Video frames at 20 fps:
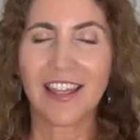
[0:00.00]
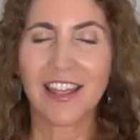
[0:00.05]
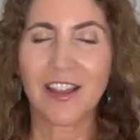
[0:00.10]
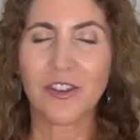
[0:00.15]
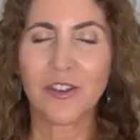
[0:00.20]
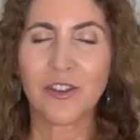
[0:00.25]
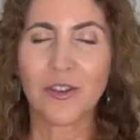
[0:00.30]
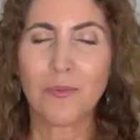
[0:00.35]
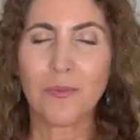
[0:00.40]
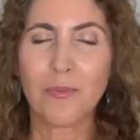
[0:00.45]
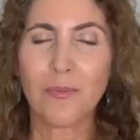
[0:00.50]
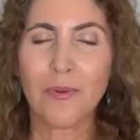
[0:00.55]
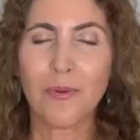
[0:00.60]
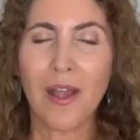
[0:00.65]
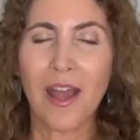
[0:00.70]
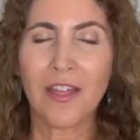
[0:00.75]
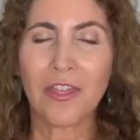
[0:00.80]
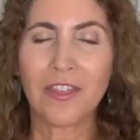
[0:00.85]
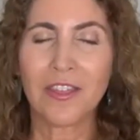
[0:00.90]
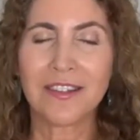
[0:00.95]
And your
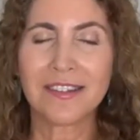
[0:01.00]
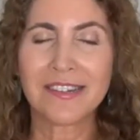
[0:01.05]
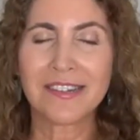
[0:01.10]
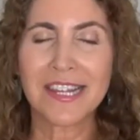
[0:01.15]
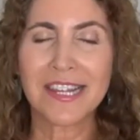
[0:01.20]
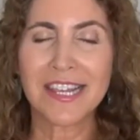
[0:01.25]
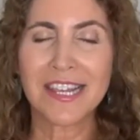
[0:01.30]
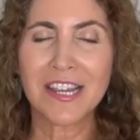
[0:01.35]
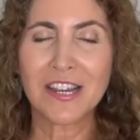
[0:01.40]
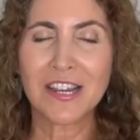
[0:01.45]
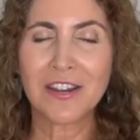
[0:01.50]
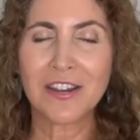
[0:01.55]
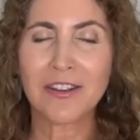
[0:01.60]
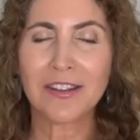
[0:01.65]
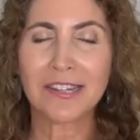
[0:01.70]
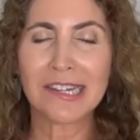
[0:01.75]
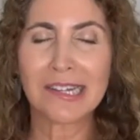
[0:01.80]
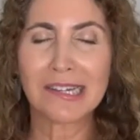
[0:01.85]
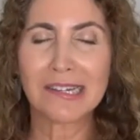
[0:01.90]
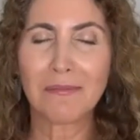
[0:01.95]
breath is here
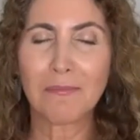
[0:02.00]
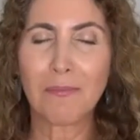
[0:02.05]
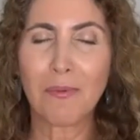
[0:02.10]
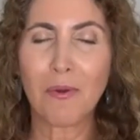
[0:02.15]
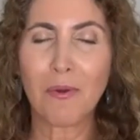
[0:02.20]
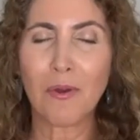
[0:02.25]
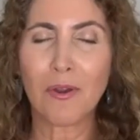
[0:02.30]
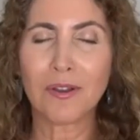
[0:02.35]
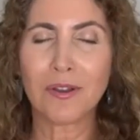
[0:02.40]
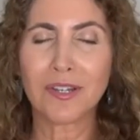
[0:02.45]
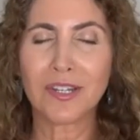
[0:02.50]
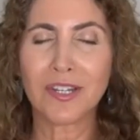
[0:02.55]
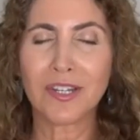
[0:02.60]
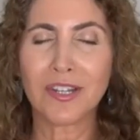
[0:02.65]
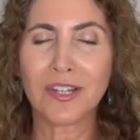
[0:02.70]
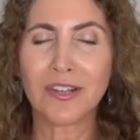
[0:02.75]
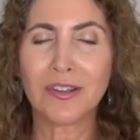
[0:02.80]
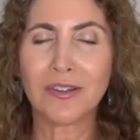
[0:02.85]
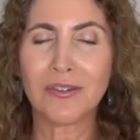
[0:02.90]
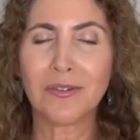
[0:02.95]
as a support
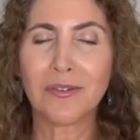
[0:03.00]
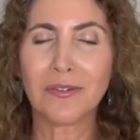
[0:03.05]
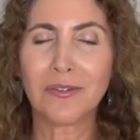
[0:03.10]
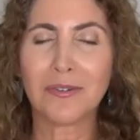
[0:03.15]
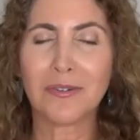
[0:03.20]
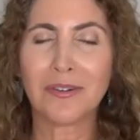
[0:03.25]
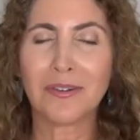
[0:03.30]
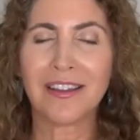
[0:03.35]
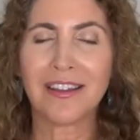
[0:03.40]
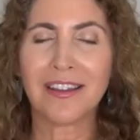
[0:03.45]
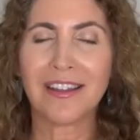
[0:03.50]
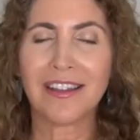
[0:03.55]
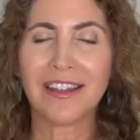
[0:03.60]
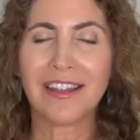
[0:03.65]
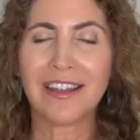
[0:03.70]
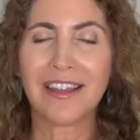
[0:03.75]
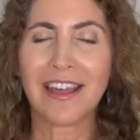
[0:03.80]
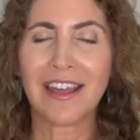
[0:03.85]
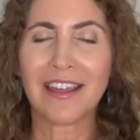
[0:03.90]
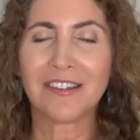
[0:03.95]
to you
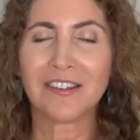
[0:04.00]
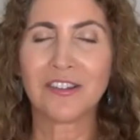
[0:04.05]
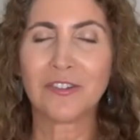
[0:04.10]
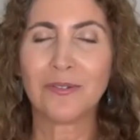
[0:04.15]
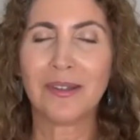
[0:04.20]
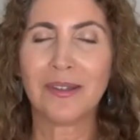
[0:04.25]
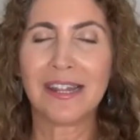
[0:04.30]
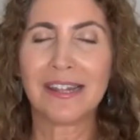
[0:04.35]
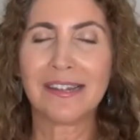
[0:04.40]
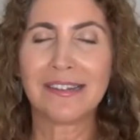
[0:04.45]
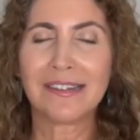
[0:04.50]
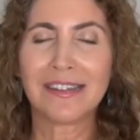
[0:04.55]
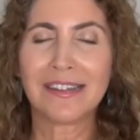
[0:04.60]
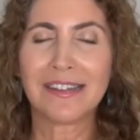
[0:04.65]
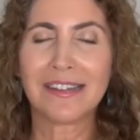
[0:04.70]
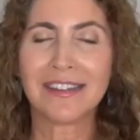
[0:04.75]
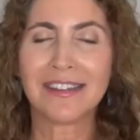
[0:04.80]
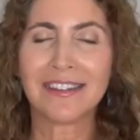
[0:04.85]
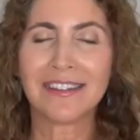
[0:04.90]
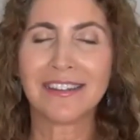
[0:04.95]
as you
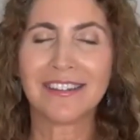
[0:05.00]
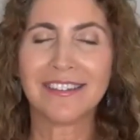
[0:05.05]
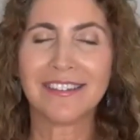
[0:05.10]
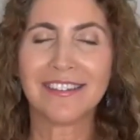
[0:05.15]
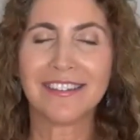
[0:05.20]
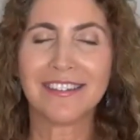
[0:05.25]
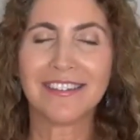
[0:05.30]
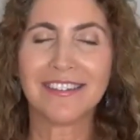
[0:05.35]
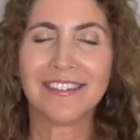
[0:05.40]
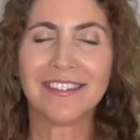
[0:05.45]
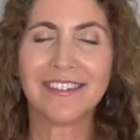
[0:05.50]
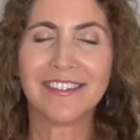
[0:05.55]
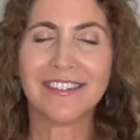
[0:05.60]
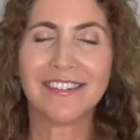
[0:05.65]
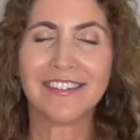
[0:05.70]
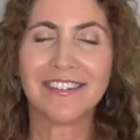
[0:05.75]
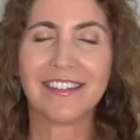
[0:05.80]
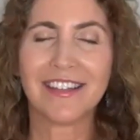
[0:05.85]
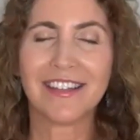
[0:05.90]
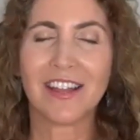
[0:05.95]
listen
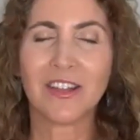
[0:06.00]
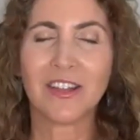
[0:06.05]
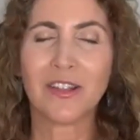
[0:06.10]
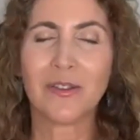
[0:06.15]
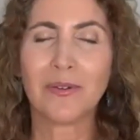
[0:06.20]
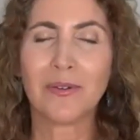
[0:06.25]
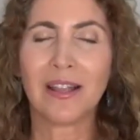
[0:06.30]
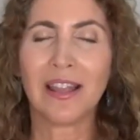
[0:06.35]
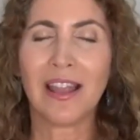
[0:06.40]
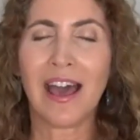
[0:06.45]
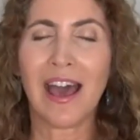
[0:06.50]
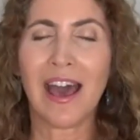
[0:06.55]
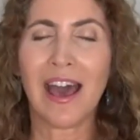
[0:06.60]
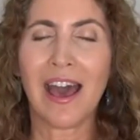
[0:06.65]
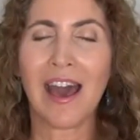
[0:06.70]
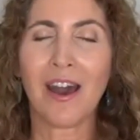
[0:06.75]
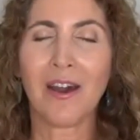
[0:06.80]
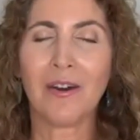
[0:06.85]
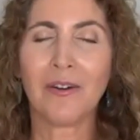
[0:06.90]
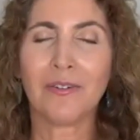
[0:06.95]
and you
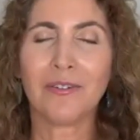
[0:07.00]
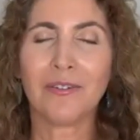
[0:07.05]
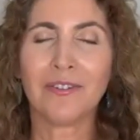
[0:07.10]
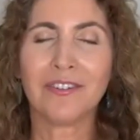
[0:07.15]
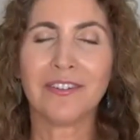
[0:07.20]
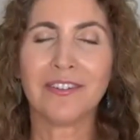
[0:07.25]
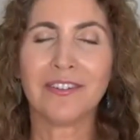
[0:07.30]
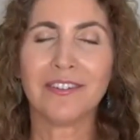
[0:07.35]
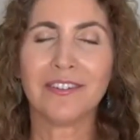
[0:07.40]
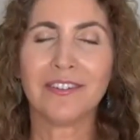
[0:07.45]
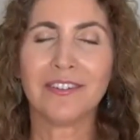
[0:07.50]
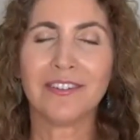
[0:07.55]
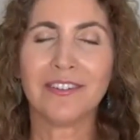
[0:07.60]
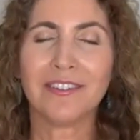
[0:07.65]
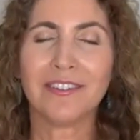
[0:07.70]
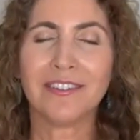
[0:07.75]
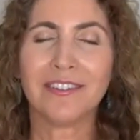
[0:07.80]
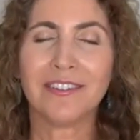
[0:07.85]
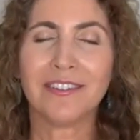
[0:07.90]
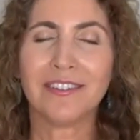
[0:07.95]
allow
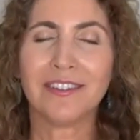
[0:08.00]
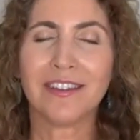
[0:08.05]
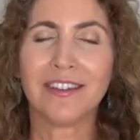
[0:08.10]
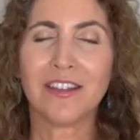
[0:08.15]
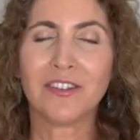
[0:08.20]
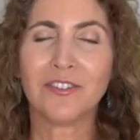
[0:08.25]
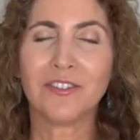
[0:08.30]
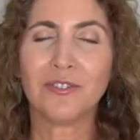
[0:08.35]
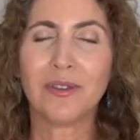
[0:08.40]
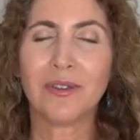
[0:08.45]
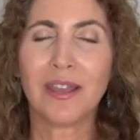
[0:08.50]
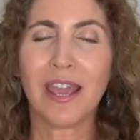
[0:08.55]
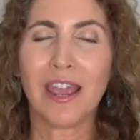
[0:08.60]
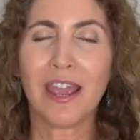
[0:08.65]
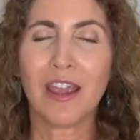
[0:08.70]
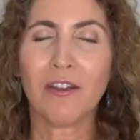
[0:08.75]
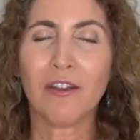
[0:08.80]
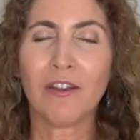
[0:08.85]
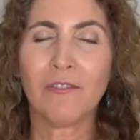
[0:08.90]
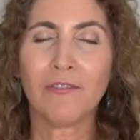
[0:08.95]
and you
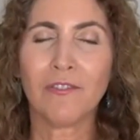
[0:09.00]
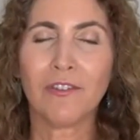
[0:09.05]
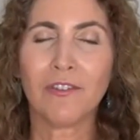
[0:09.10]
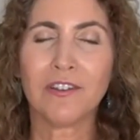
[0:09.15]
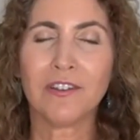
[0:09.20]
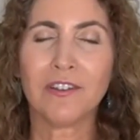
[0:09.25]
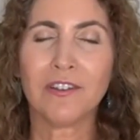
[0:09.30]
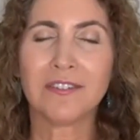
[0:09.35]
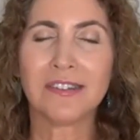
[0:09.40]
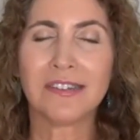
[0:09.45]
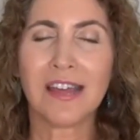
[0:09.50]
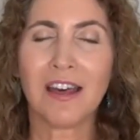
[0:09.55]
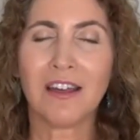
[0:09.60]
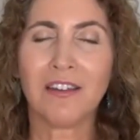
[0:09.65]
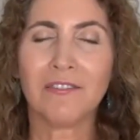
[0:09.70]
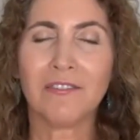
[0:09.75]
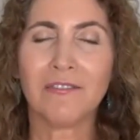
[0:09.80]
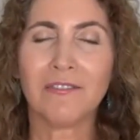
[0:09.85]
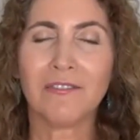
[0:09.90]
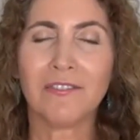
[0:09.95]
care for
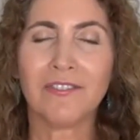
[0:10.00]
yourself.